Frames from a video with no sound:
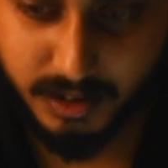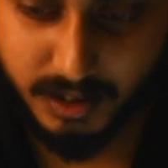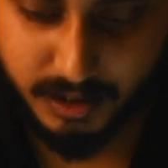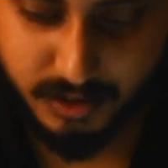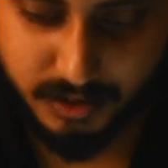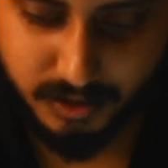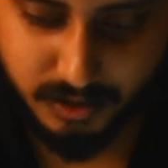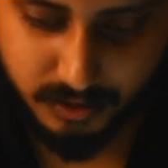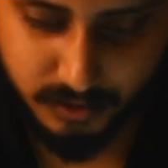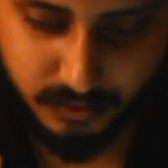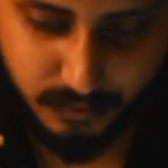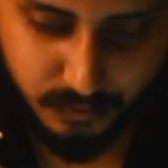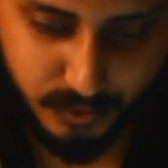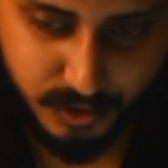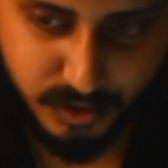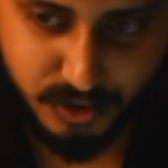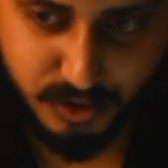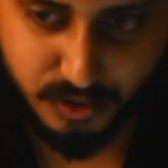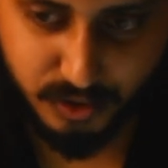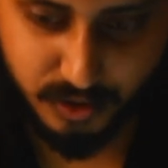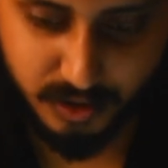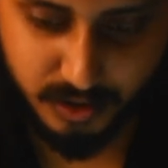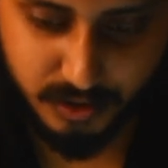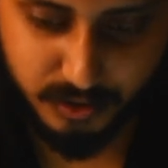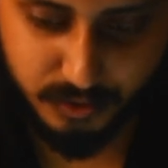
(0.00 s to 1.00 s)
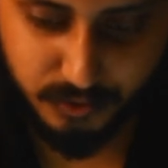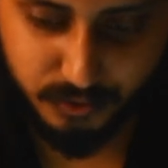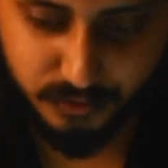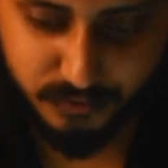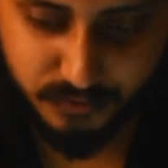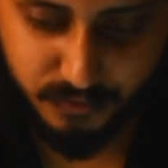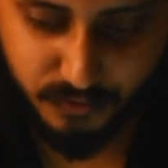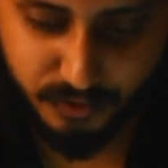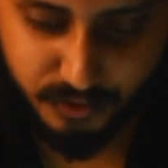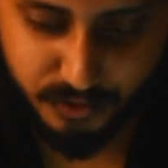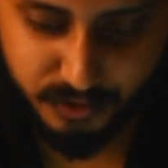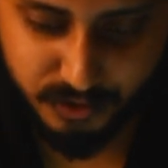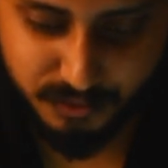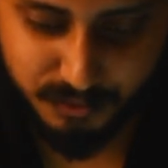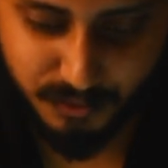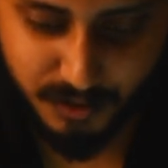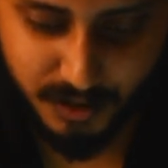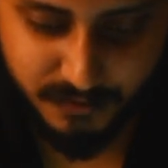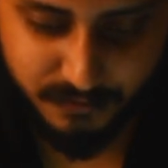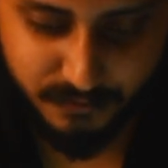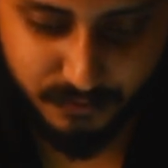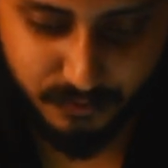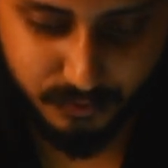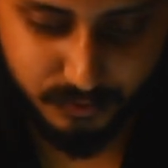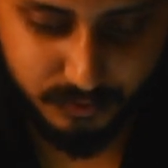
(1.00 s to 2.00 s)
connection, which you can use for your
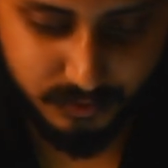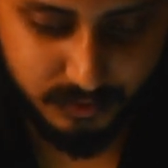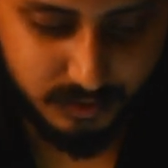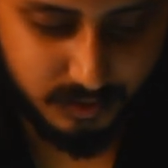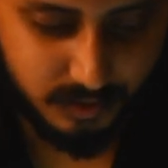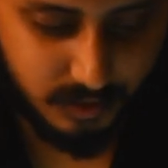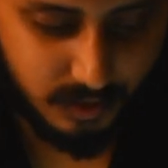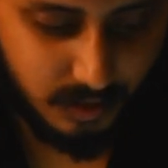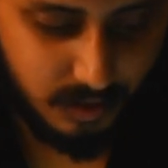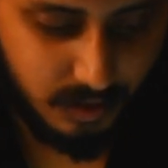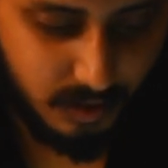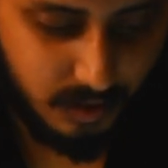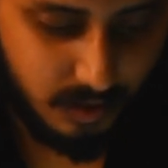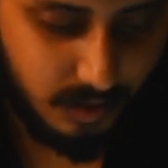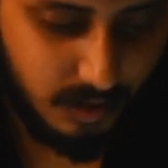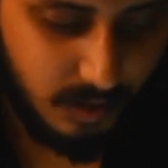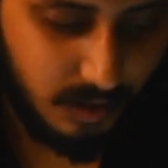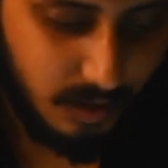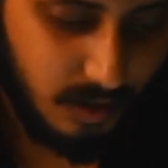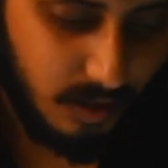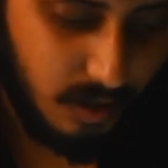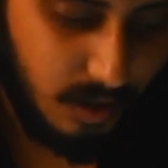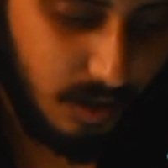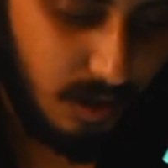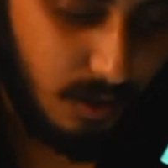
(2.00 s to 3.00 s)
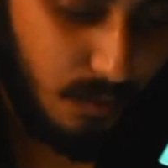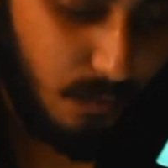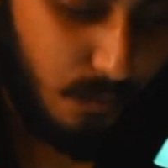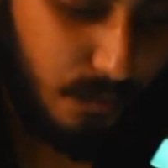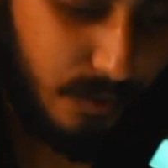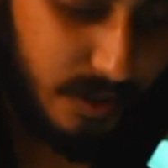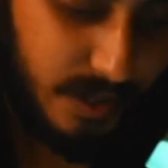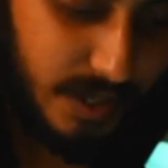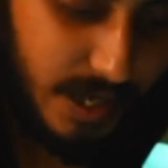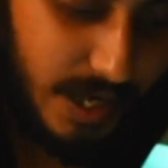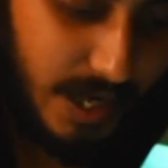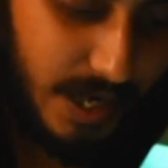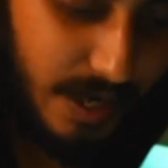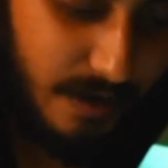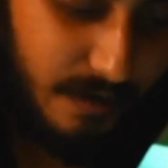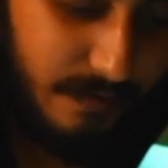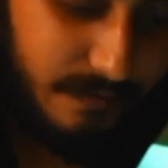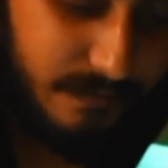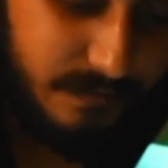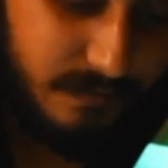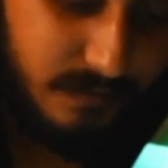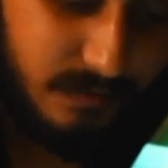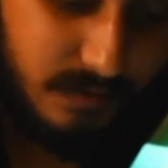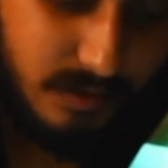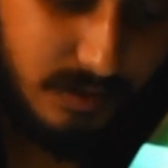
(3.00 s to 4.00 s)
smartphones. We have